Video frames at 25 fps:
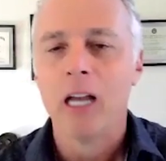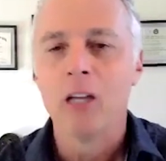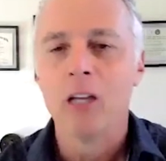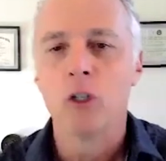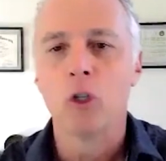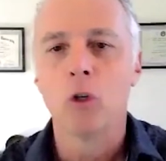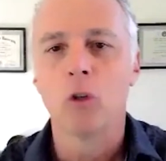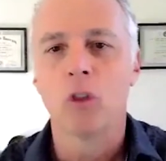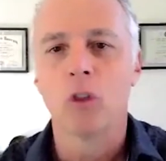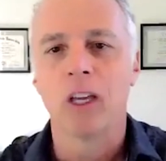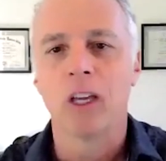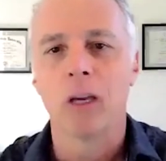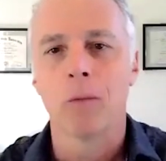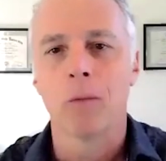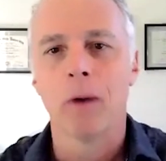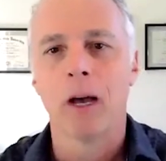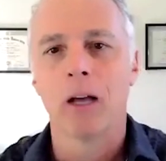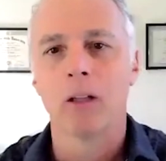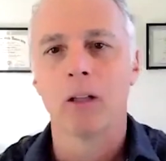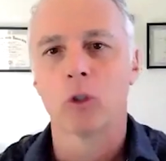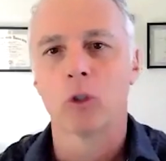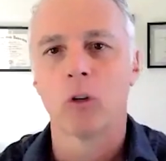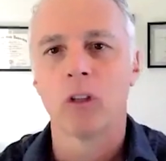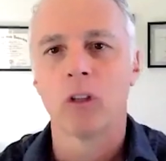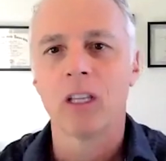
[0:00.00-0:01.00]
As you think
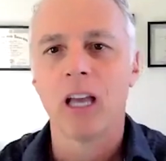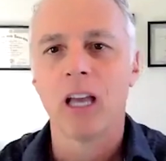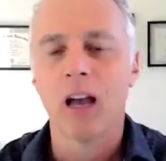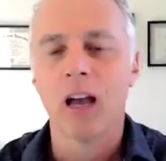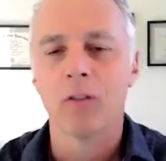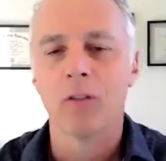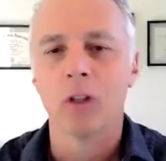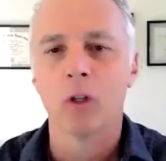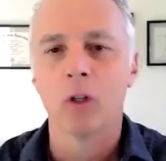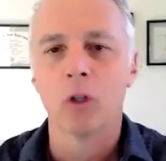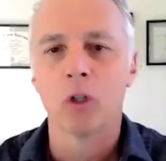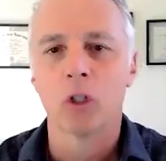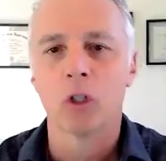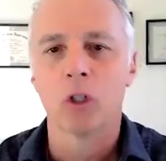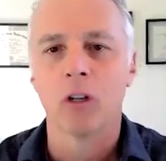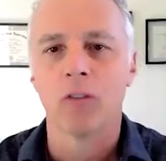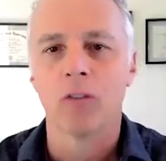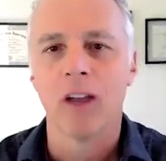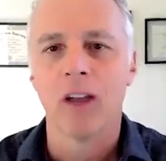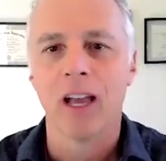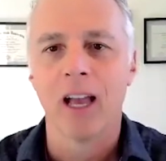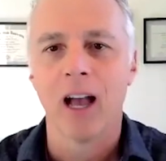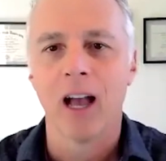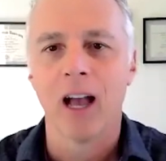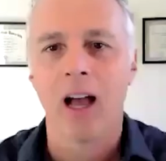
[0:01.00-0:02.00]
about sort of the evolution
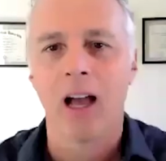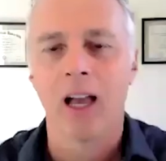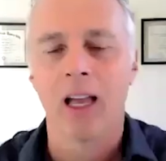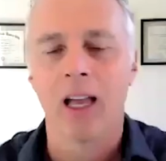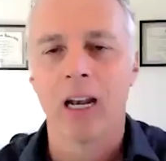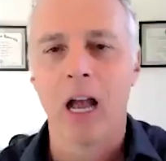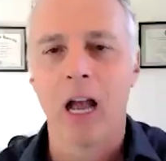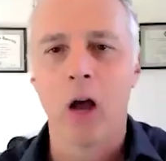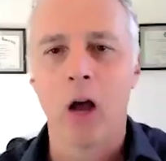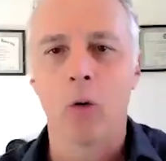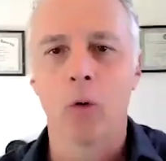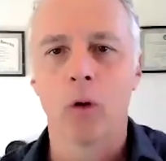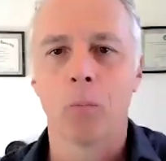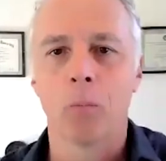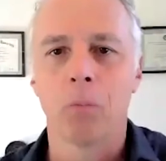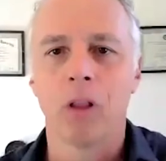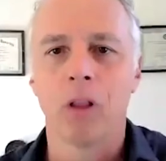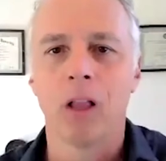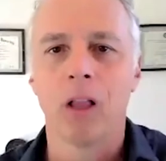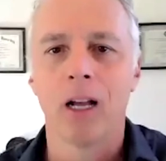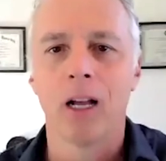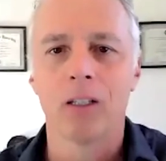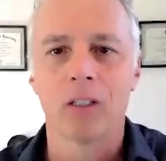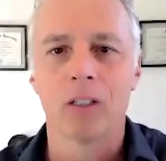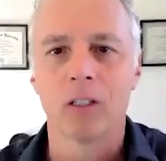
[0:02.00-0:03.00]
of AI and how it
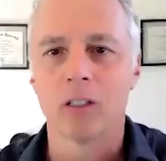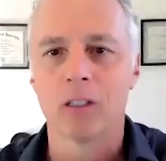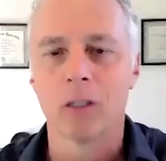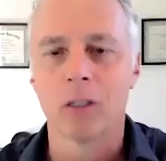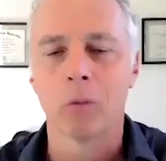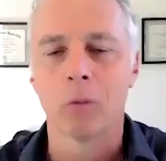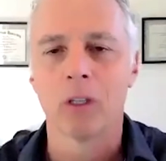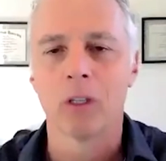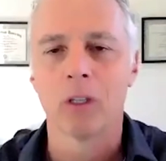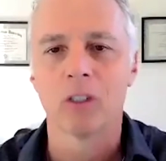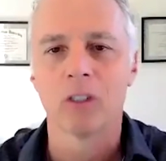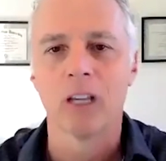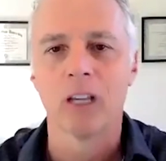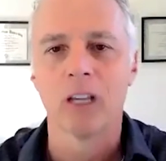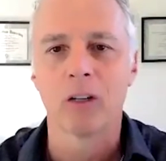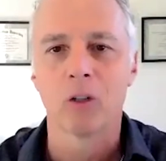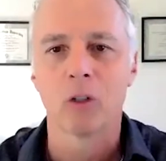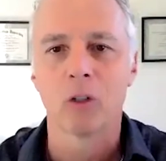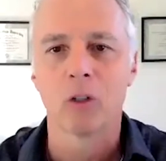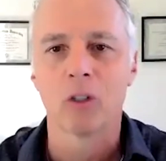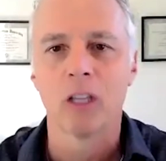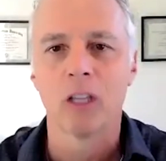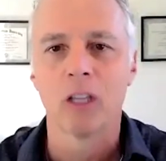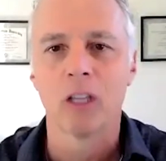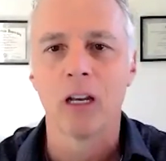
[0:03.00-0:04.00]
applies to some of the
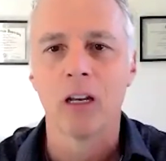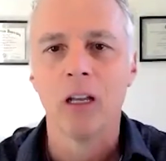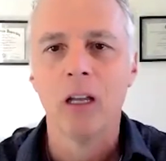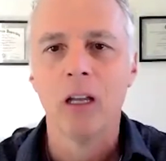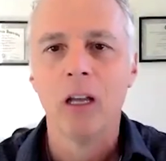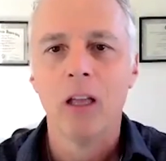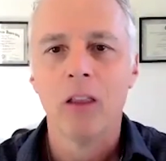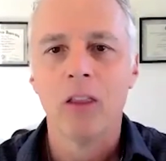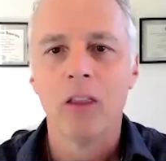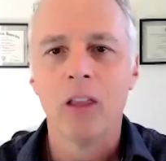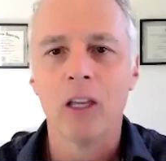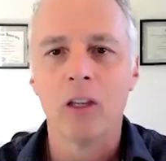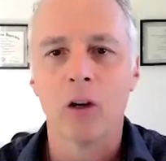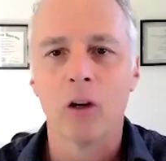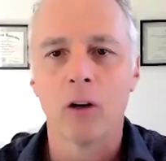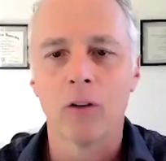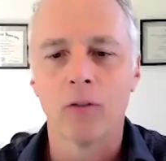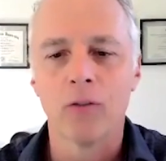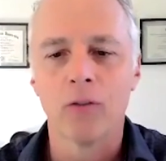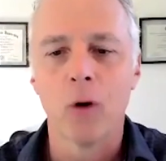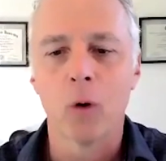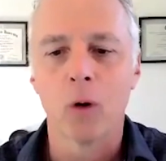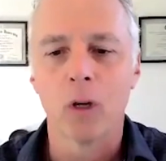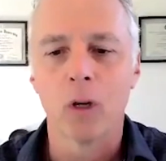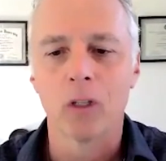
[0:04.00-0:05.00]
sectors that you're
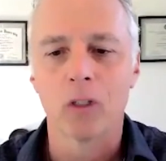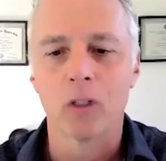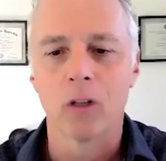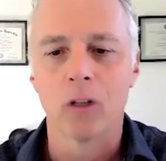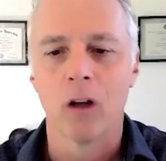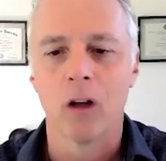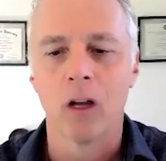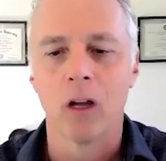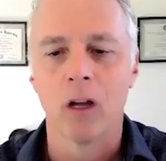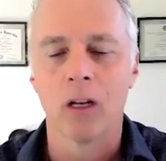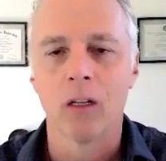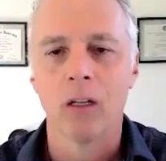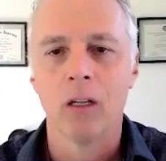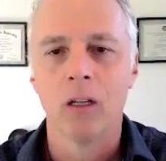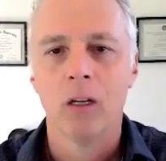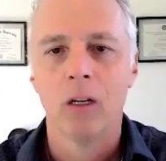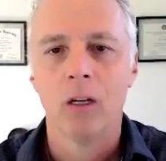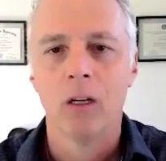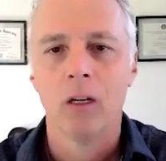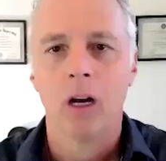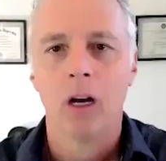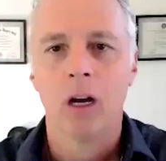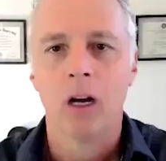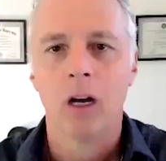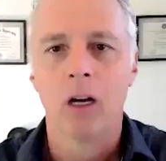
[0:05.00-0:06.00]
focused on,
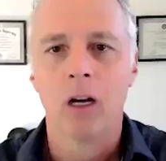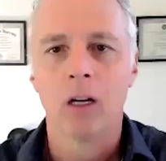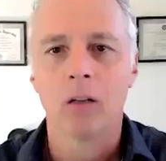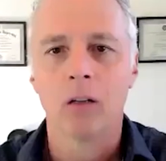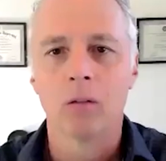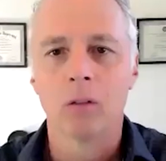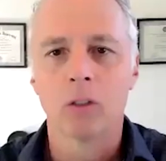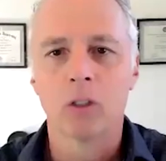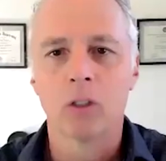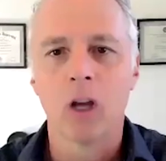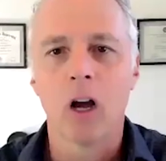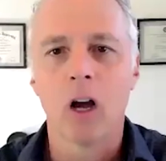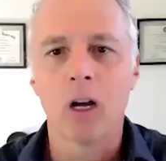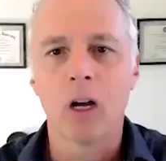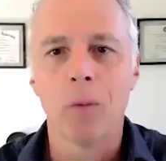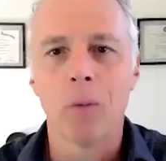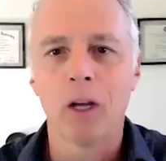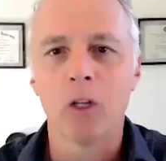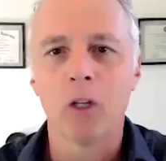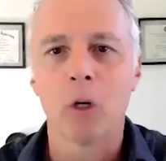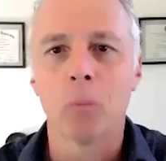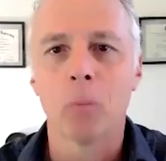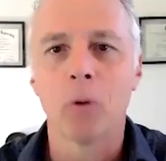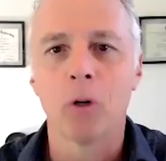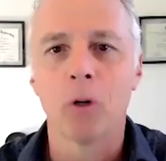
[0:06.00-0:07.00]
talk
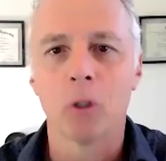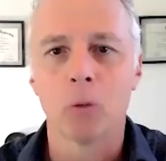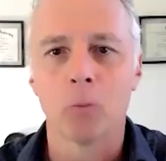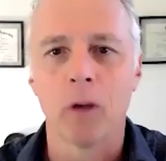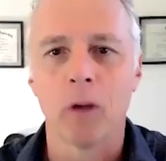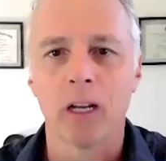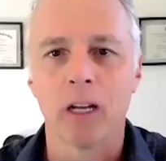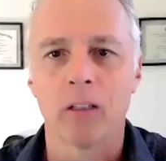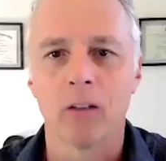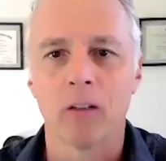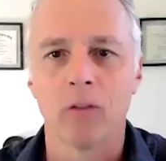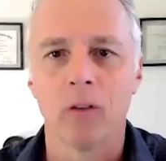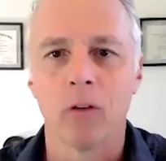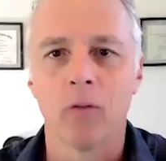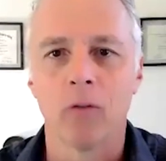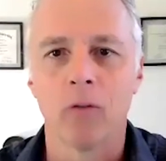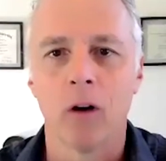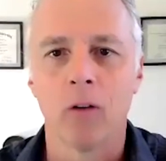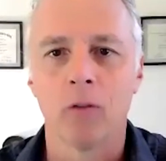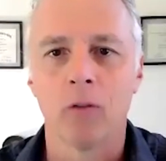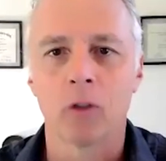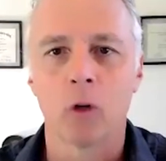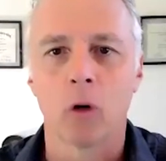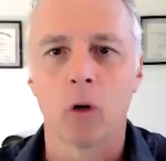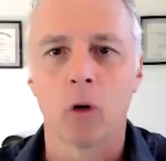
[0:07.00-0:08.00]
about your perspective
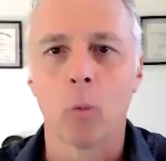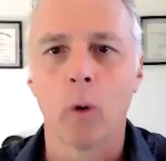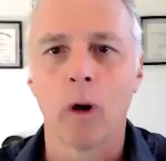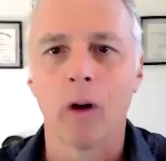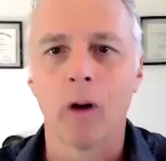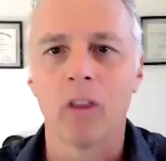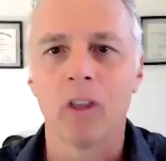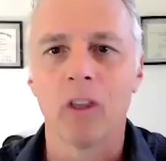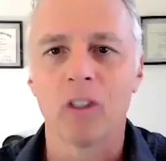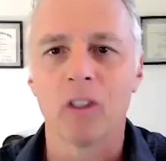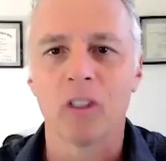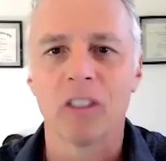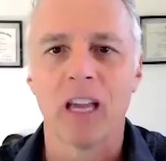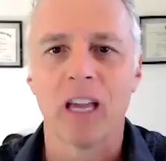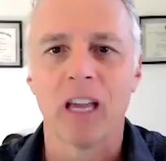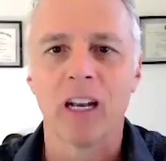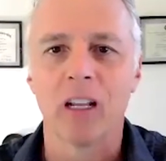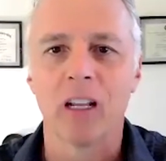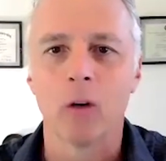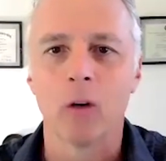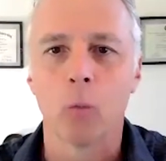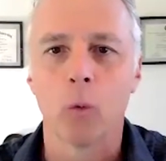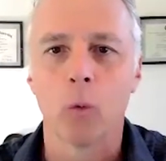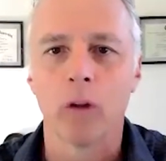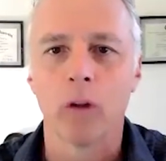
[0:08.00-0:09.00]
of sort of where this is
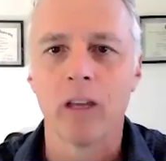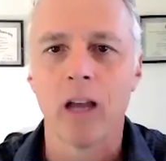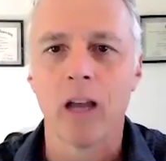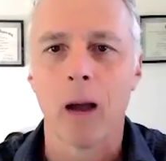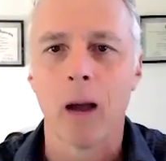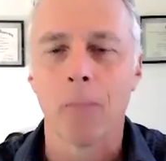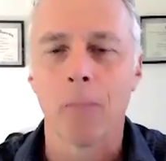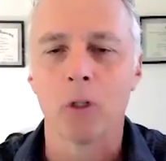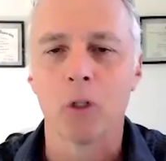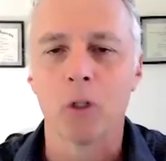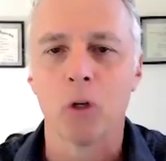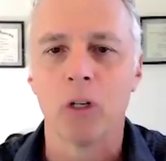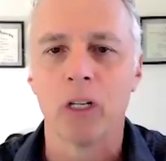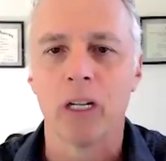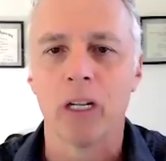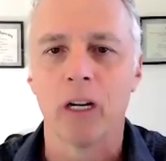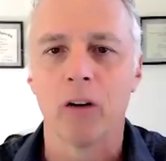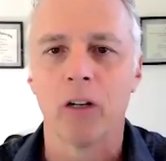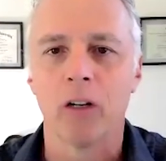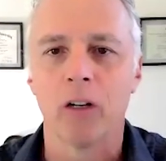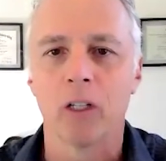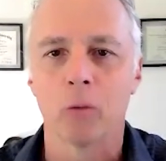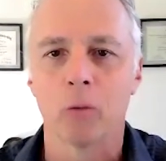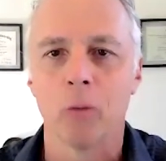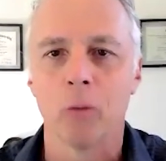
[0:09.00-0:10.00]
headed and where the opportunity
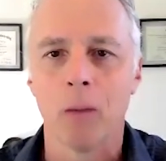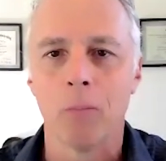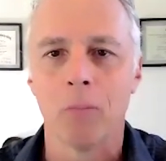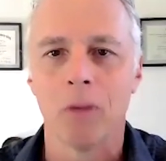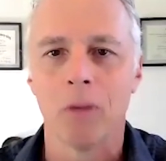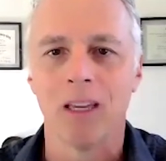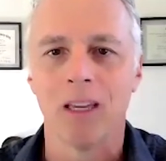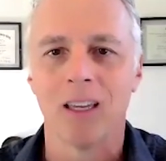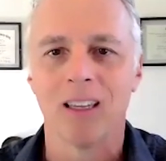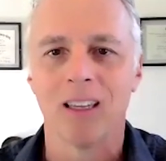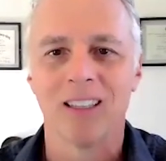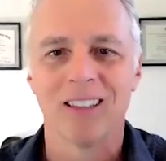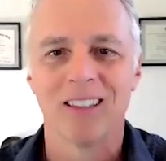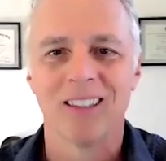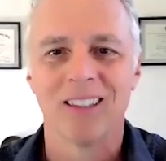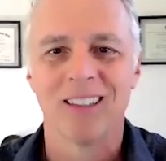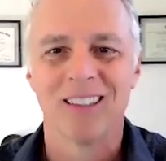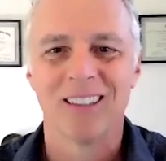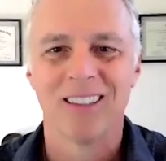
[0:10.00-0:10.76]
areas might be.